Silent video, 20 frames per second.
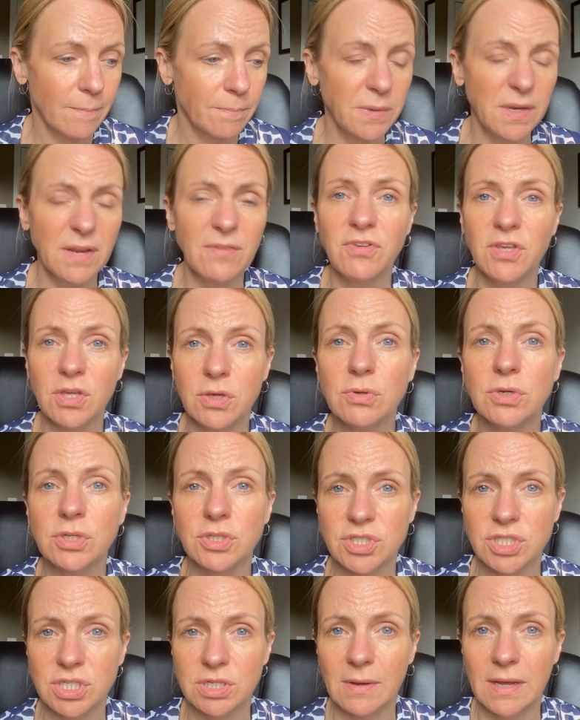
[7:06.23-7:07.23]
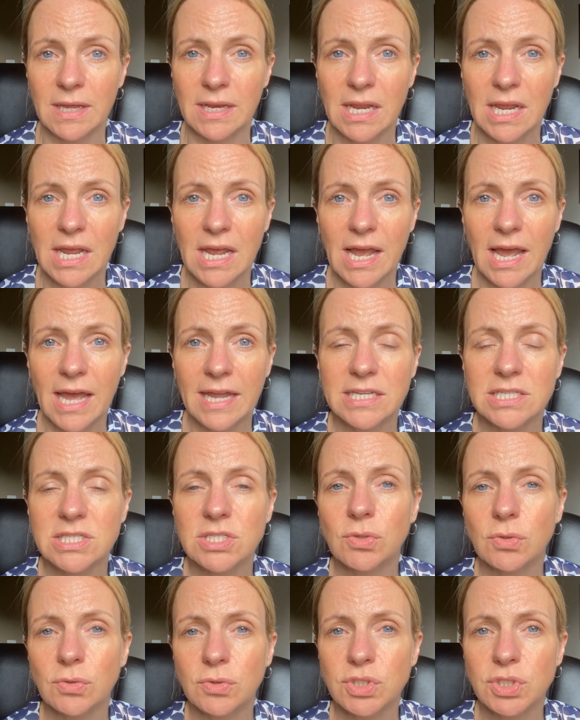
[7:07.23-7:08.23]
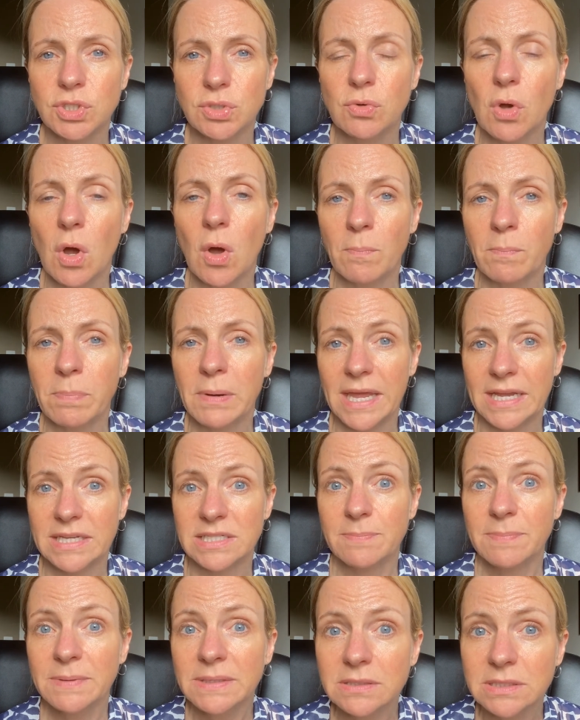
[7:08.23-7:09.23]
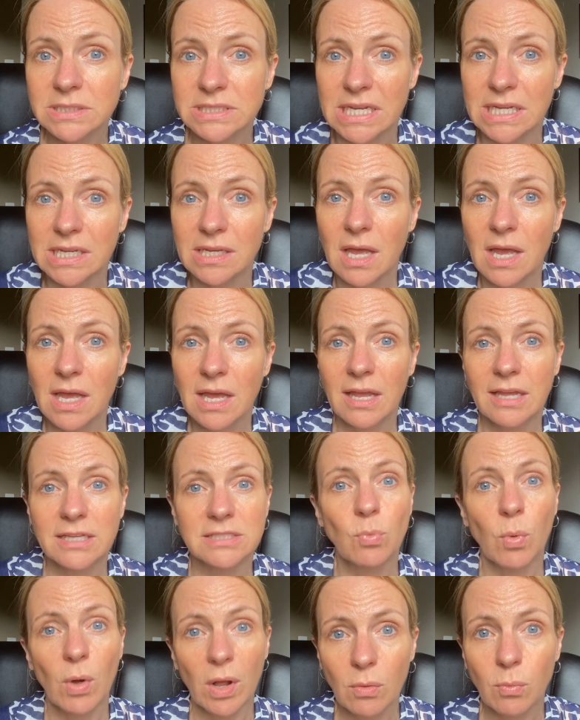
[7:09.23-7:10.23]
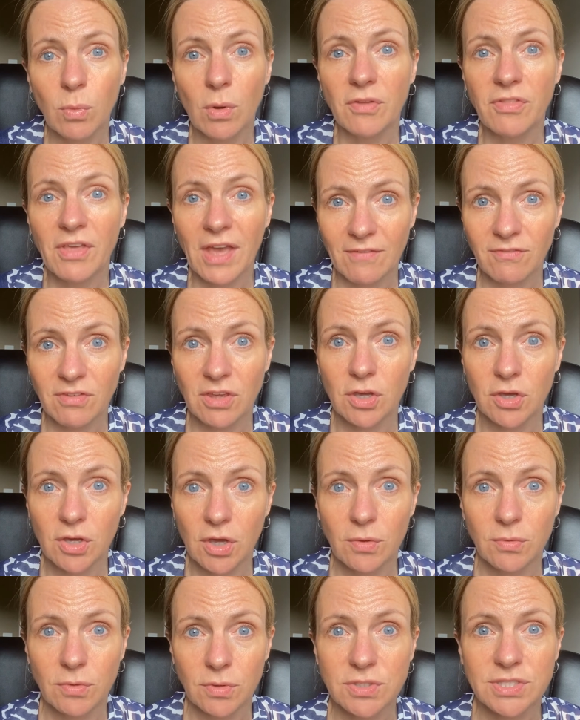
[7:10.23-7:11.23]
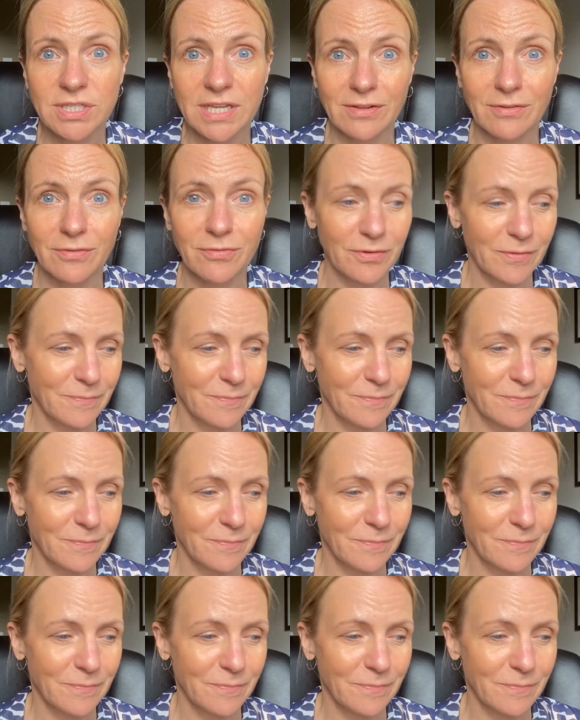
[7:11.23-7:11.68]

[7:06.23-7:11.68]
But if you can do it and it's not too complex a building, it's well worth having a go yourself.